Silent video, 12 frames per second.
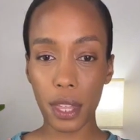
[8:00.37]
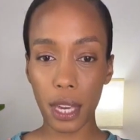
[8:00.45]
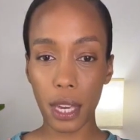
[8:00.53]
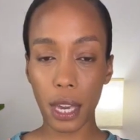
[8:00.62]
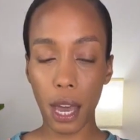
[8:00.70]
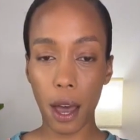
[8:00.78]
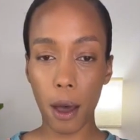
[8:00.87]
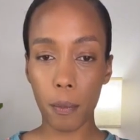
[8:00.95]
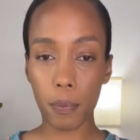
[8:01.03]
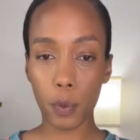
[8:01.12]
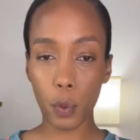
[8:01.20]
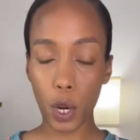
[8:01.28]
the,
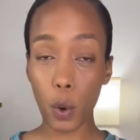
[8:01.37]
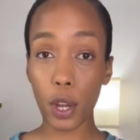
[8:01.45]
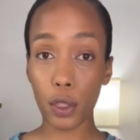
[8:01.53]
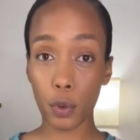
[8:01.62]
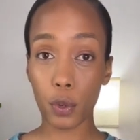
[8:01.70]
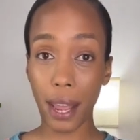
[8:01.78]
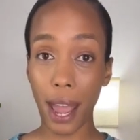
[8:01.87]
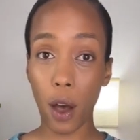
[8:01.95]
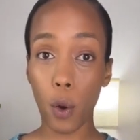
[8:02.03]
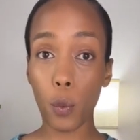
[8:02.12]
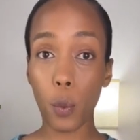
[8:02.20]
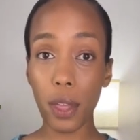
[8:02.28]
we're going through
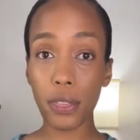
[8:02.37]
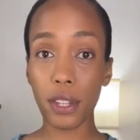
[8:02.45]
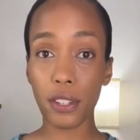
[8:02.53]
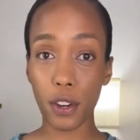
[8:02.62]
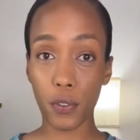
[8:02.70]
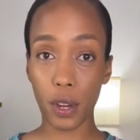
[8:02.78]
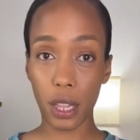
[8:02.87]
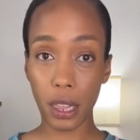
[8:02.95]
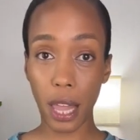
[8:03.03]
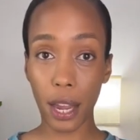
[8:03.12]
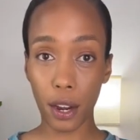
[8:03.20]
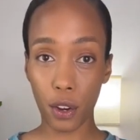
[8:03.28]
now what the
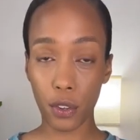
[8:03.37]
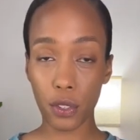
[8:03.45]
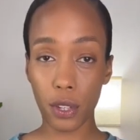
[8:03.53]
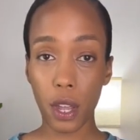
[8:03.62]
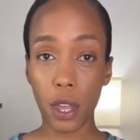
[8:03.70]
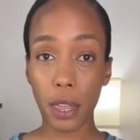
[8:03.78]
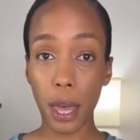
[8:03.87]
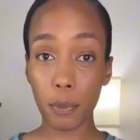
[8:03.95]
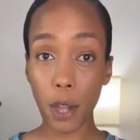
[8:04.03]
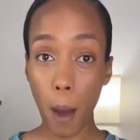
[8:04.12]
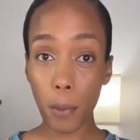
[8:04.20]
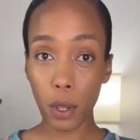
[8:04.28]
different layers, the
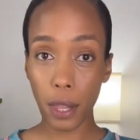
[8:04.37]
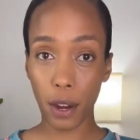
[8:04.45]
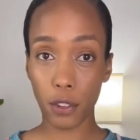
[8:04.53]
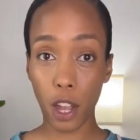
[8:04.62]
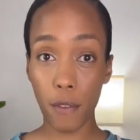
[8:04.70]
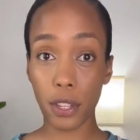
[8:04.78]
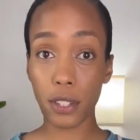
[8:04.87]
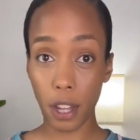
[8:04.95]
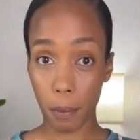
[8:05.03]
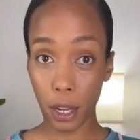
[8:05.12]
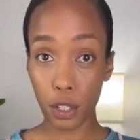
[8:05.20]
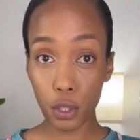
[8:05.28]
abdominal layers of the
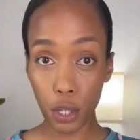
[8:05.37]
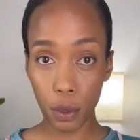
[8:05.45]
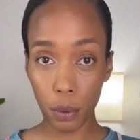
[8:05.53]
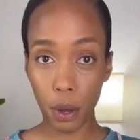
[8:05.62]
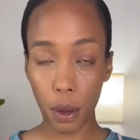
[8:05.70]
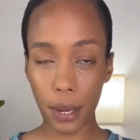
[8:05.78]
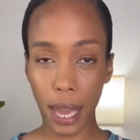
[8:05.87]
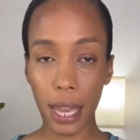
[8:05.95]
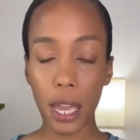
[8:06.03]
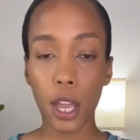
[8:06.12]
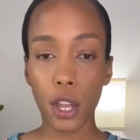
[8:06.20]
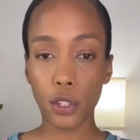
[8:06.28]
stomach do,
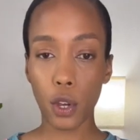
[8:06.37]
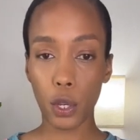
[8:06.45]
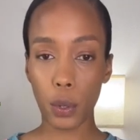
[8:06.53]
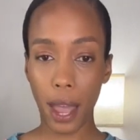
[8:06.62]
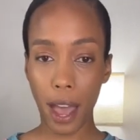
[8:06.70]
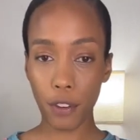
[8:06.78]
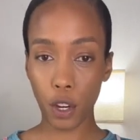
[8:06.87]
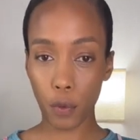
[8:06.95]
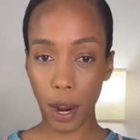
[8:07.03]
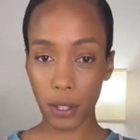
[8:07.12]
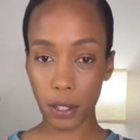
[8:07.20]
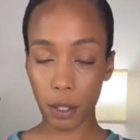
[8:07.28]
okay? So you have your
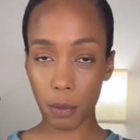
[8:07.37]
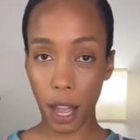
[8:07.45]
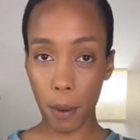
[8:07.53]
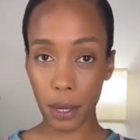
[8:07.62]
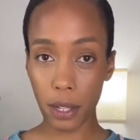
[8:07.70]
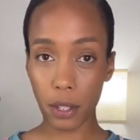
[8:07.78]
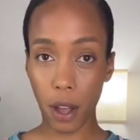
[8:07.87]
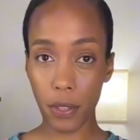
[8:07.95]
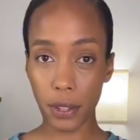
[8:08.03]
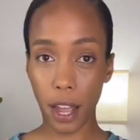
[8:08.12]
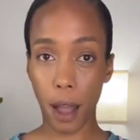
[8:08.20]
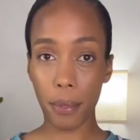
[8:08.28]
rectus abdominis
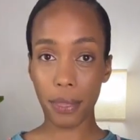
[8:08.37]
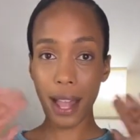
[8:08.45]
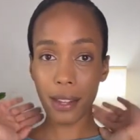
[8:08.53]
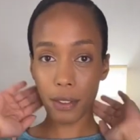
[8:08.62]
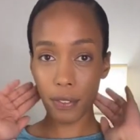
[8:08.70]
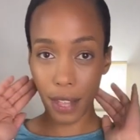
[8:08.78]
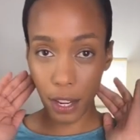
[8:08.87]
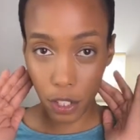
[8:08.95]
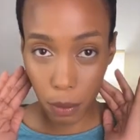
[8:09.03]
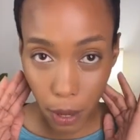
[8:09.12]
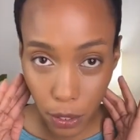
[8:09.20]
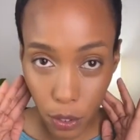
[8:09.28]
on the top. That is a
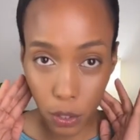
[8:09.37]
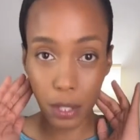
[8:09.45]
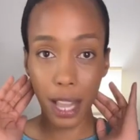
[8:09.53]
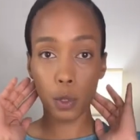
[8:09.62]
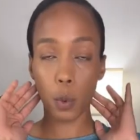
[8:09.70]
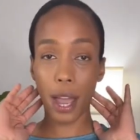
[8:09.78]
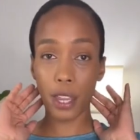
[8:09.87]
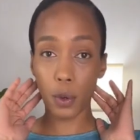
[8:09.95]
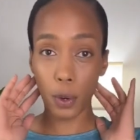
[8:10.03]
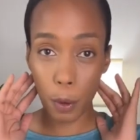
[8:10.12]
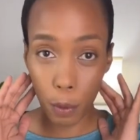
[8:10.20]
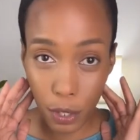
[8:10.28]
flexion muscle, so that's why
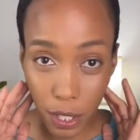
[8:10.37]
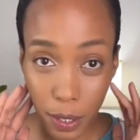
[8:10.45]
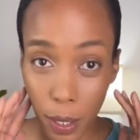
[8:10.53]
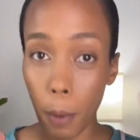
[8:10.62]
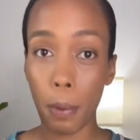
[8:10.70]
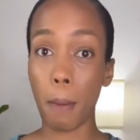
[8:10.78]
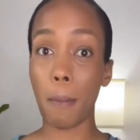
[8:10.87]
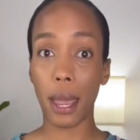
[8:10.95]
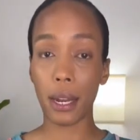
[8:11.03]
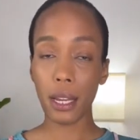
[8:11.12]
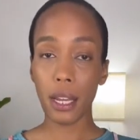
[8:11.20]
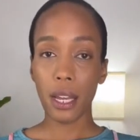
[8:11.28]
you are able to sit up in bed.